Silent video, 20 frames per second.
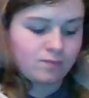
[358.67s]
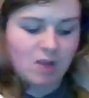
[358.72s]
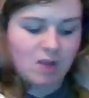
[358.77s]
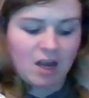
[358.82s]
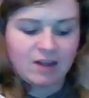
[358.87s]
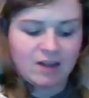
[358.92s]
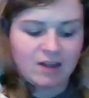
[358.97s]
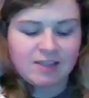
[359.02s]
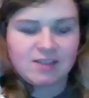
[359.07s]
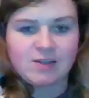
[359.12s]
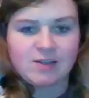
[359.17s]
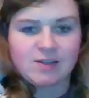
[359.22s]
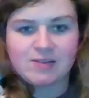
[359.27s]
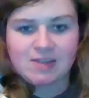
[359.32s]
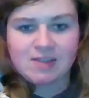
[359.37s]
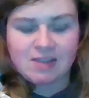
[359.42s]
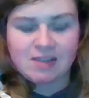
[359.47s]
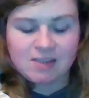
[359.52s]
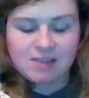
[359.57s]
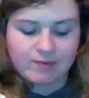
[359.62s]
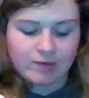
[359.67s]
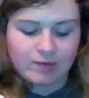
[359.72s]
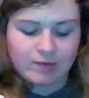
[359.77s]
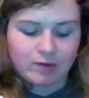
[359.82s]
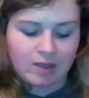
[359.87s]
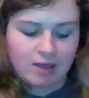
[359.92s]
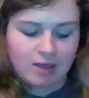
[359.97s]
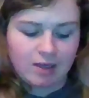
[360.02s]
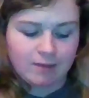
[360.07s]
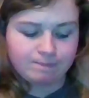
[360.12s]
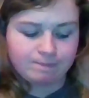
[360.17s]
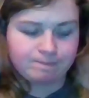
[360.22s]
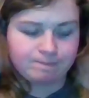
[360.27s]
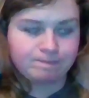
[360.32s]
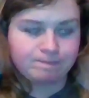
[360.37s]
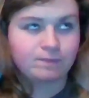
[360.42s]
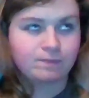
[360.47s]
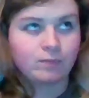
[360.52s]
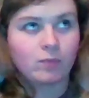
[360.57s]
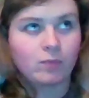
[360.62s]
I like to use these for like
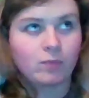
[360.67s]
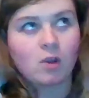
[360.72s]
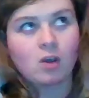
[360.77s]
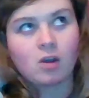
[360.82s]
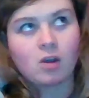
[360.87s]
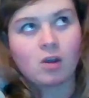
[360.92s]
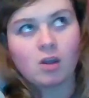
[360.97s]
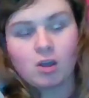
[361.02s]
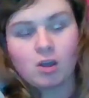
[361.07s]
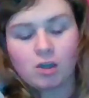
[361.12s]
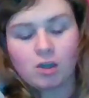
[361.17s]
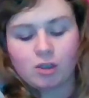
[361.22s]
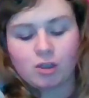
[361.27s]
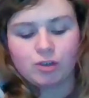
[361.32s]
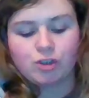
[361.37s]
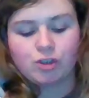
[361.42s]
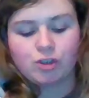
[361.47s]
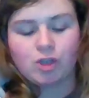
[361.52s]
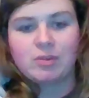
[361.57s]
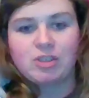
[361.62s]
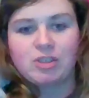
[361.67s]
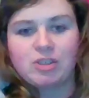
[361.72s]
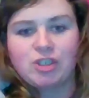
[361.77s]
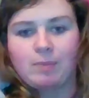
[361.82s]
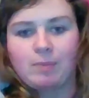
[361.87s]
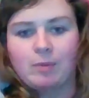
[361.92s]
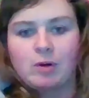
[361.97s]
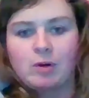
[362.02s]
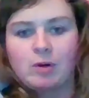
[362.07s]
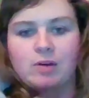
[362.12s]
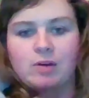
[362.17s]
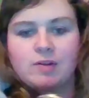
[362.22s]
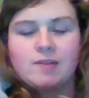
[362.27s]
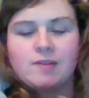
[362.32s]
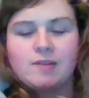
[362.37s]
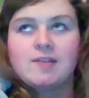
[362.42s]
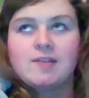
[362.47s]
German Shepherds